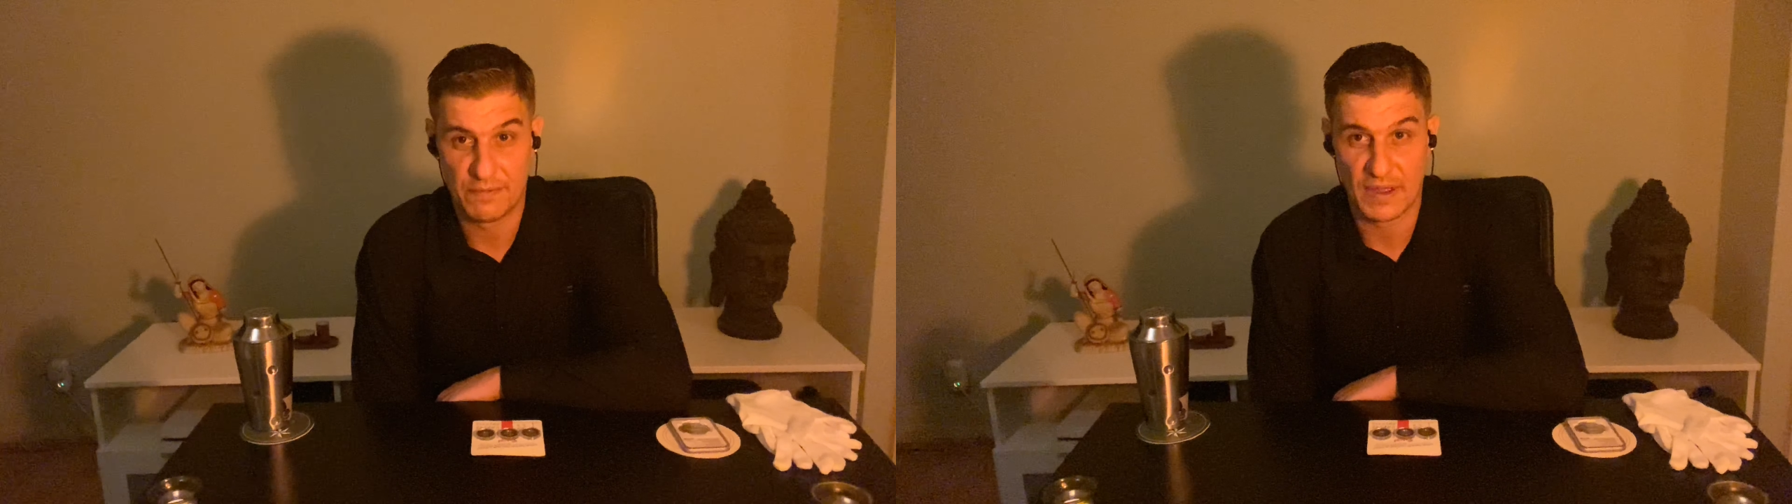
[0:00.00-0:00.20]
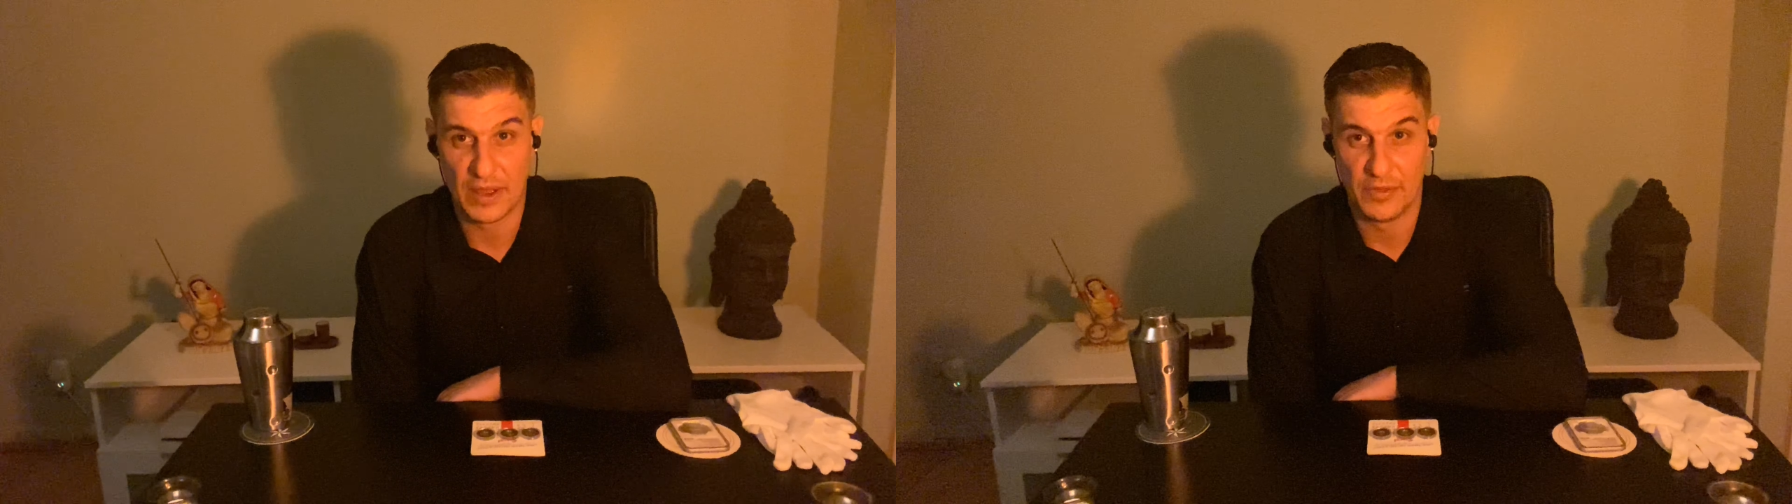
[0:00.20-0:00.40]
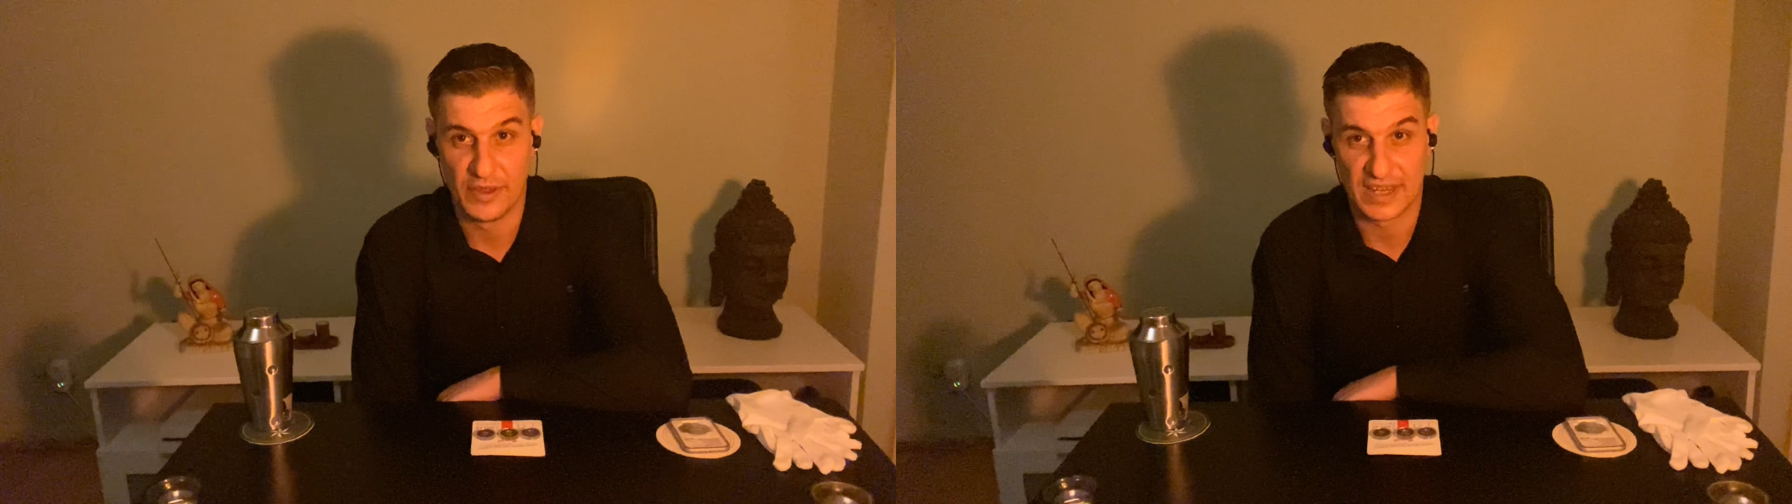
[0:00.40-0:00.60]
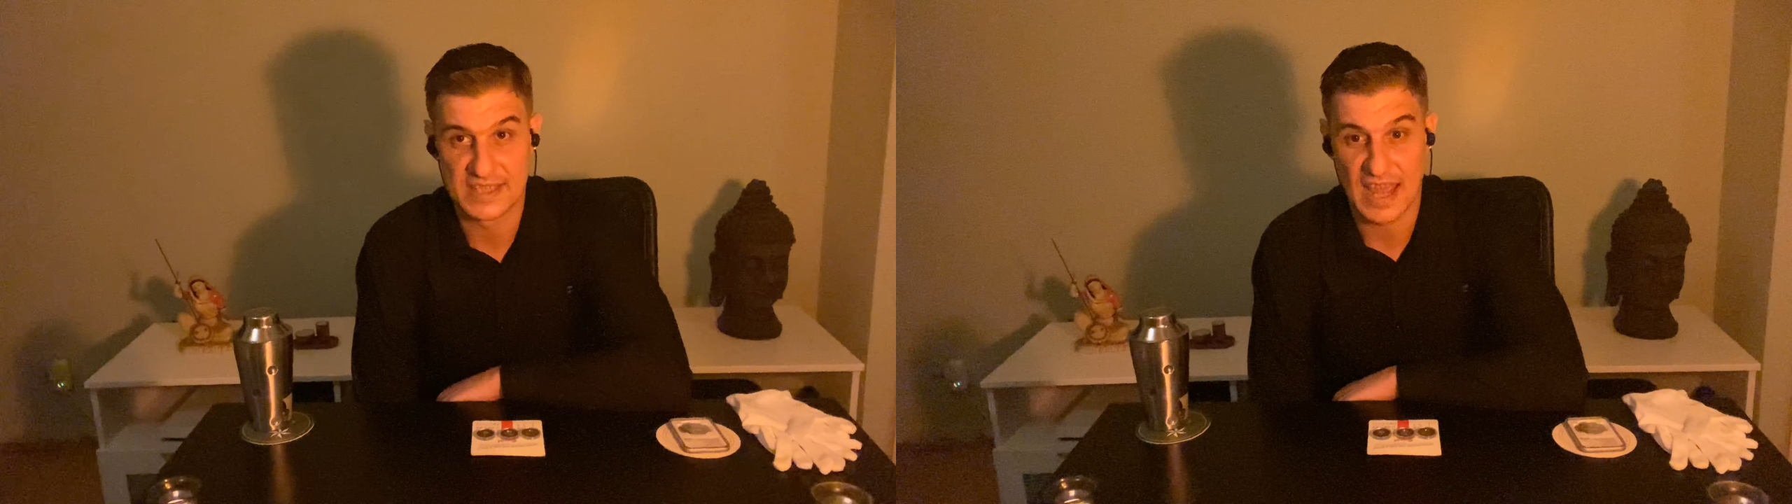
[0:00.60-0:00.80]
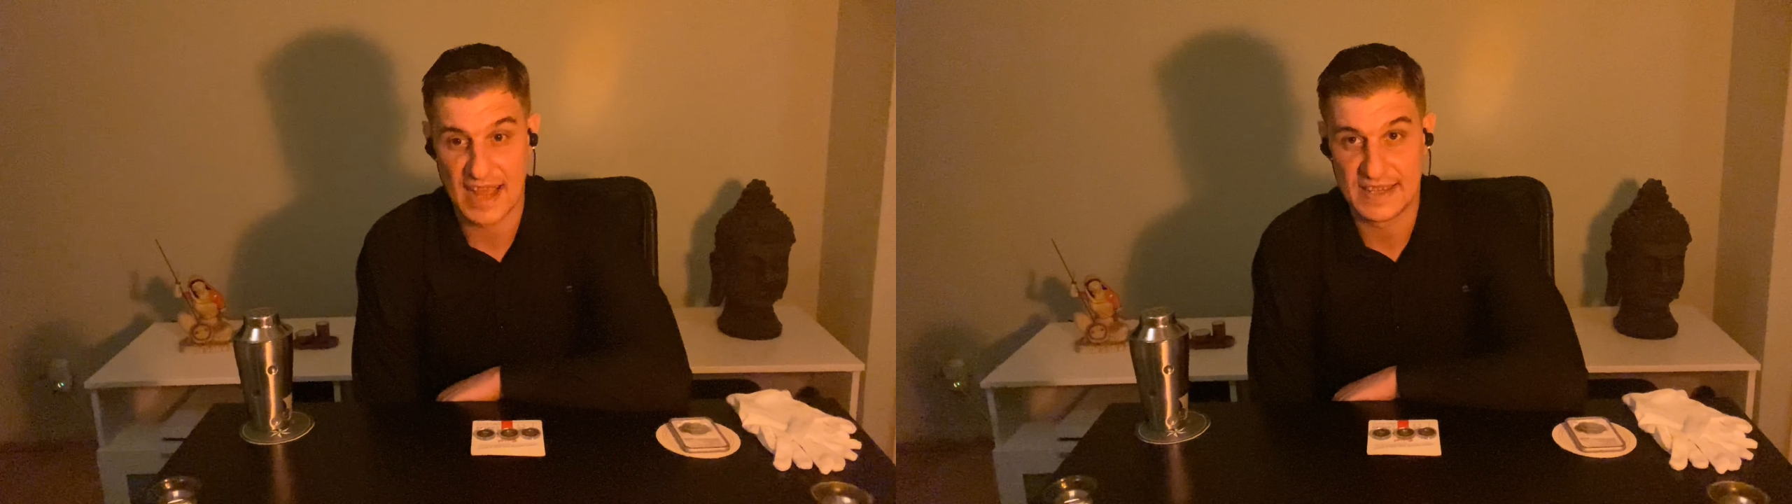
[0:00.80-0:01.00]
found that
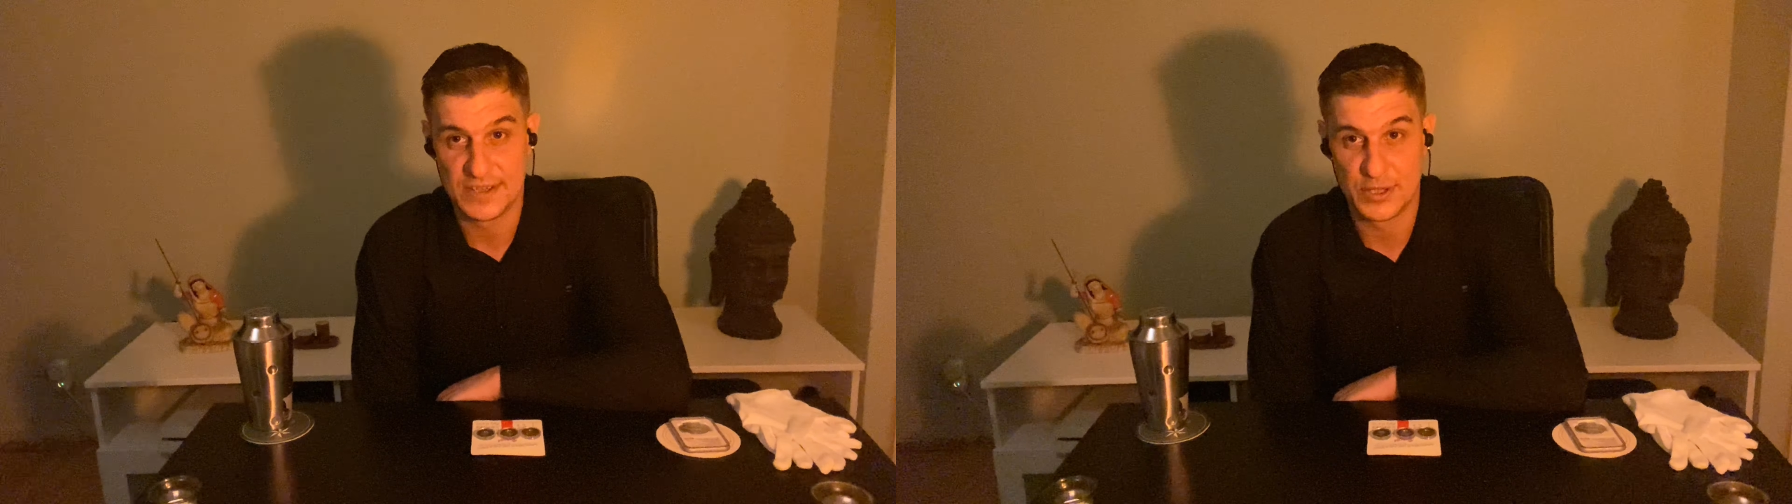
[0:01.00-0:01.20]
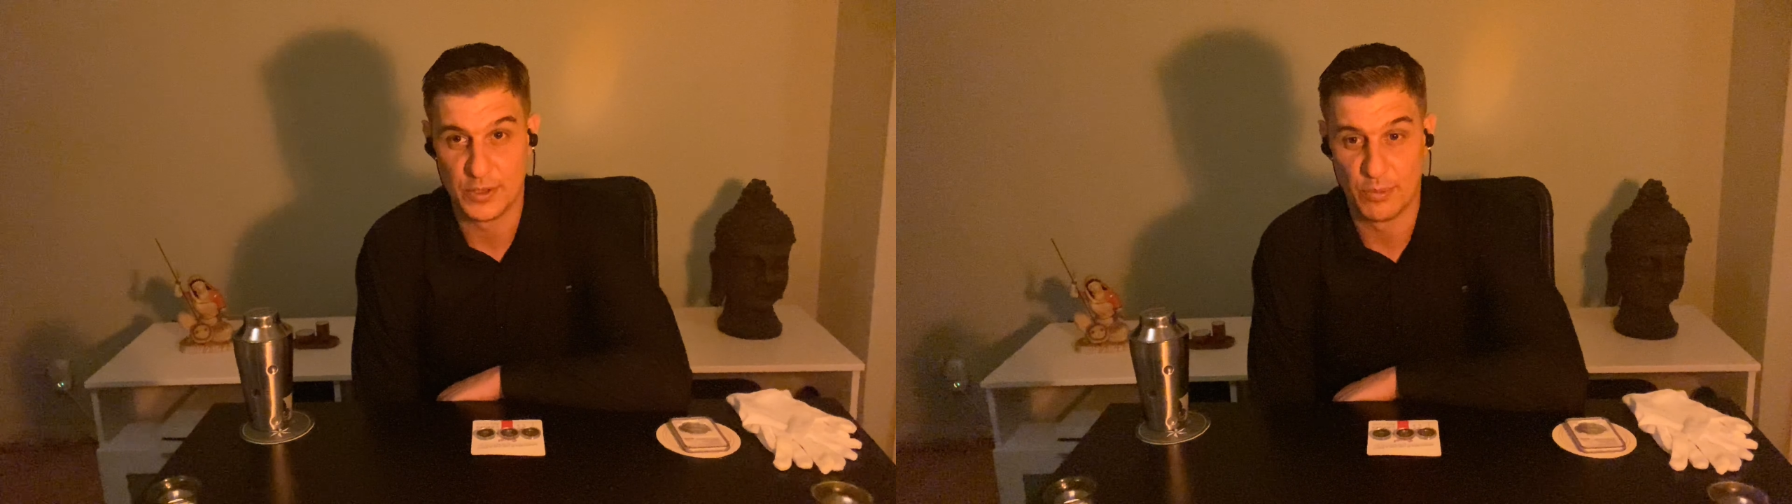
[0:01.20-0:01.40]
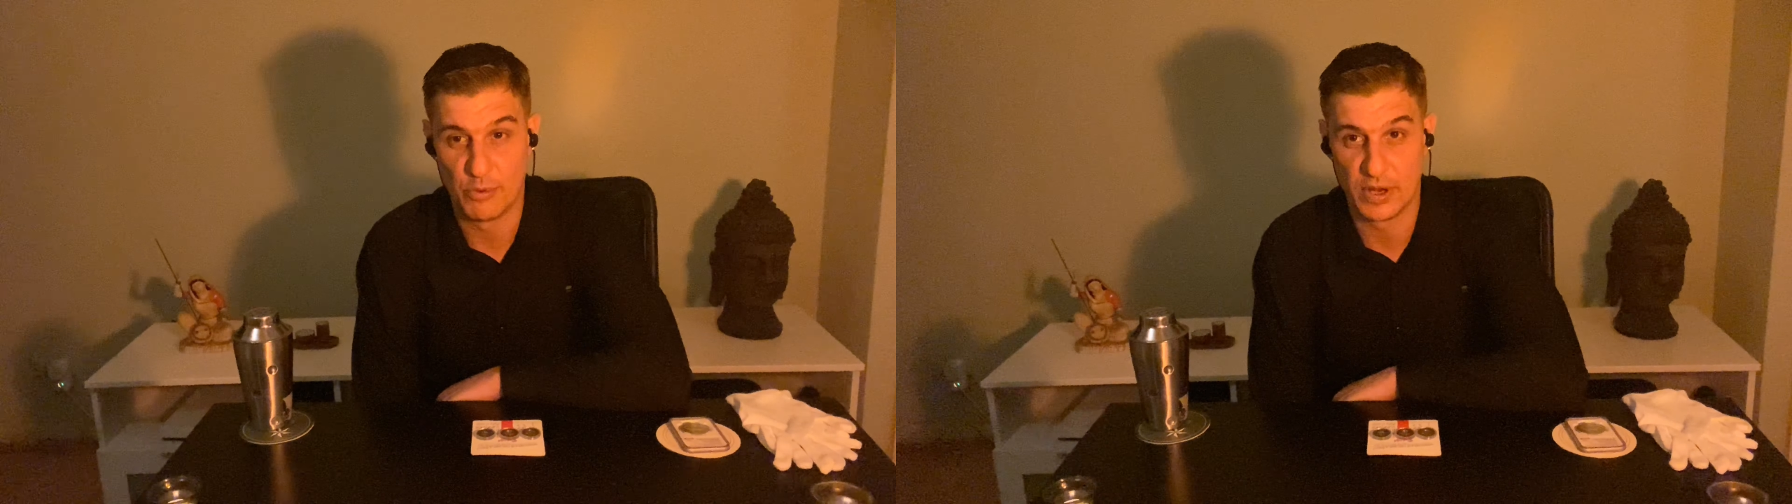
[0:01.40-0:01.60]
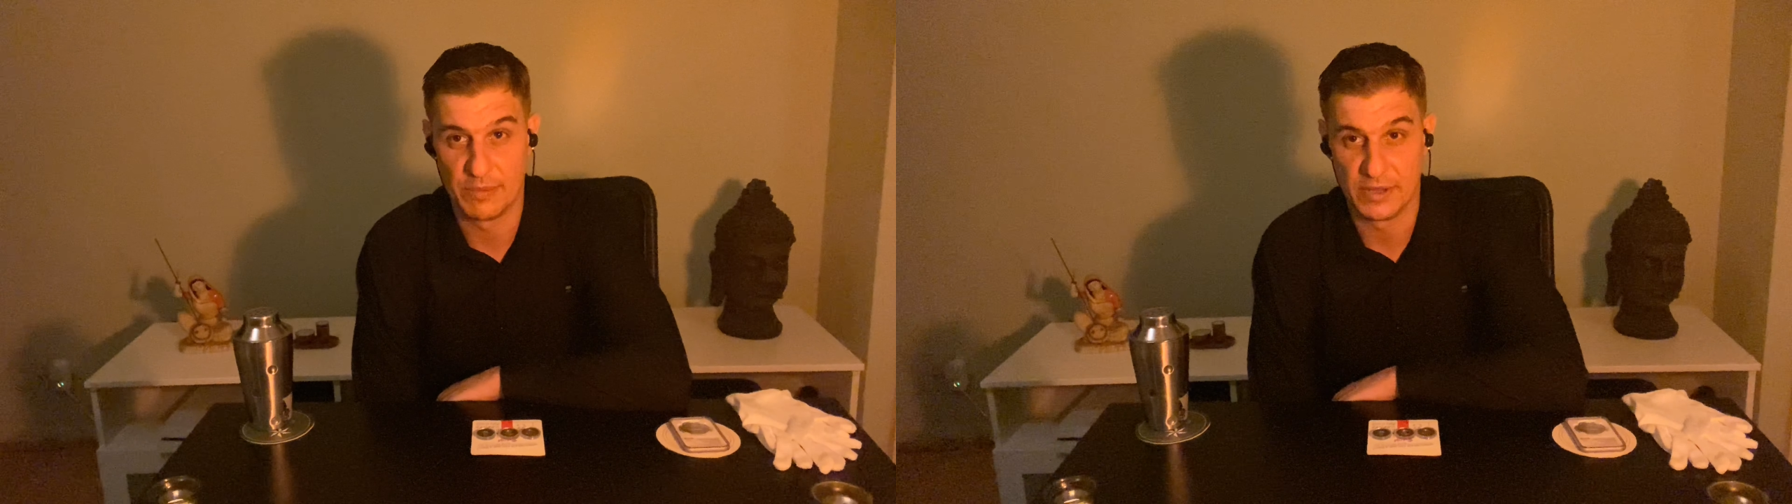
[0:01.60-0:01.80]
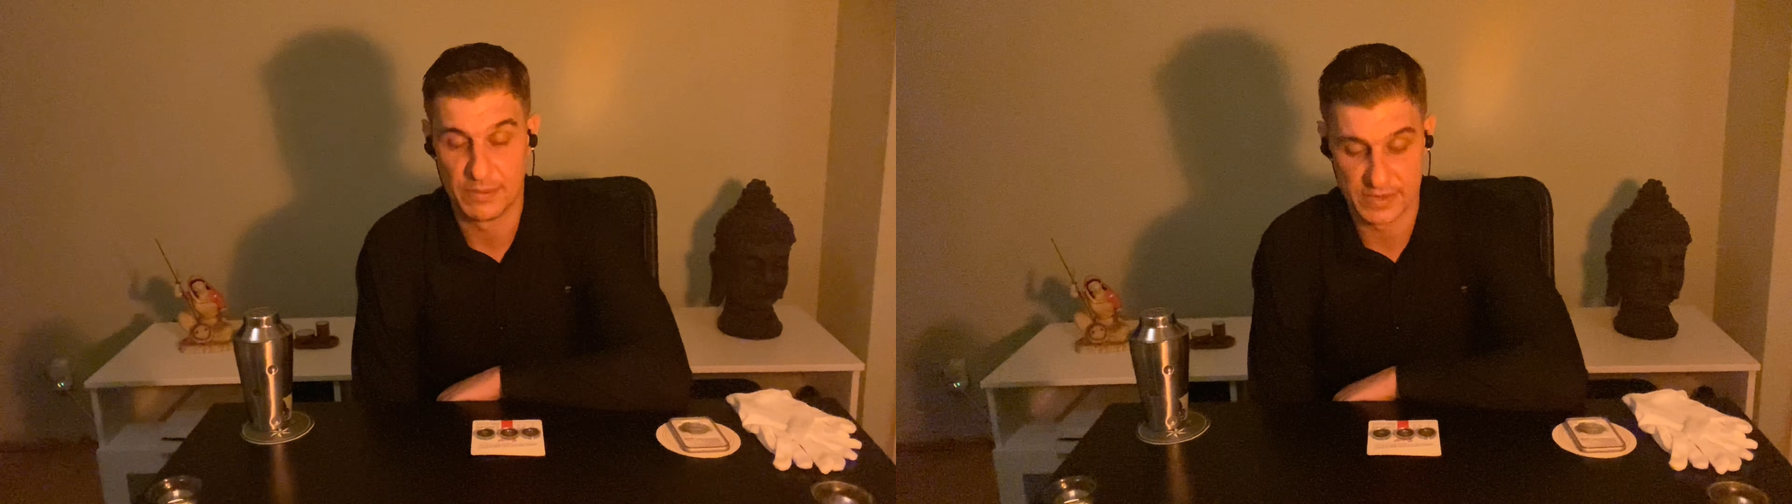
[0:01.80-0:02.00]
gets added to your
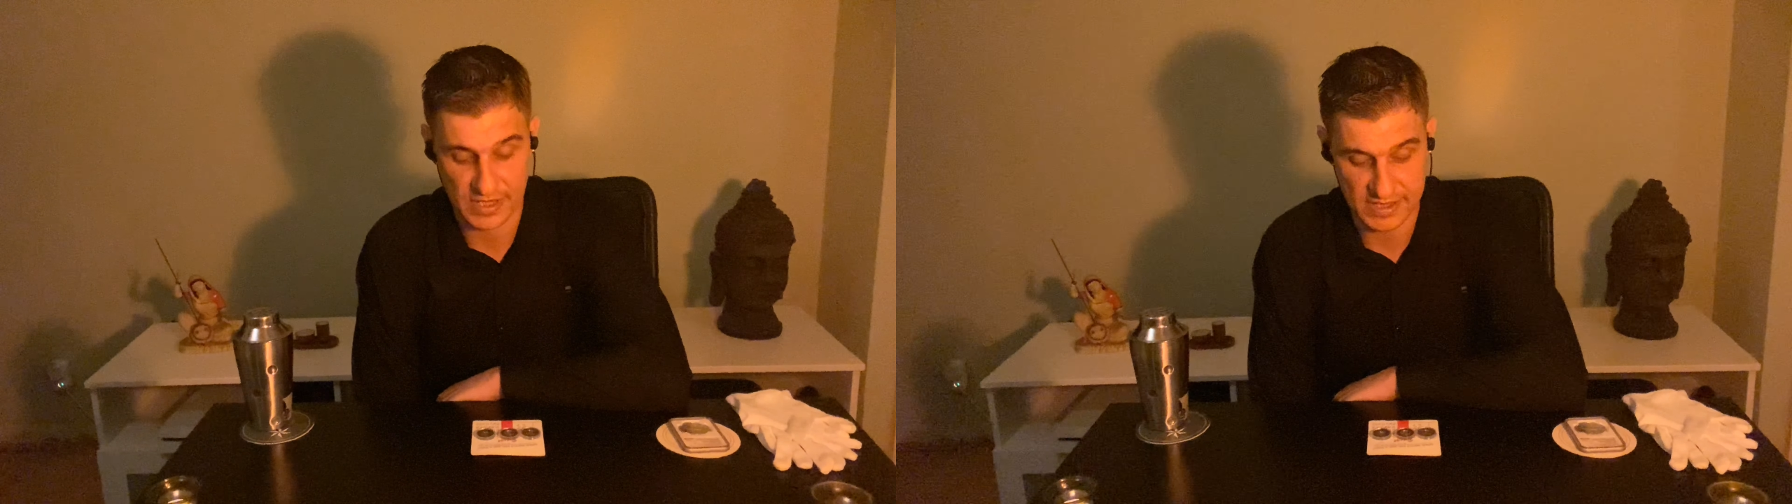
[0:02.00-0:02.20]
premiums.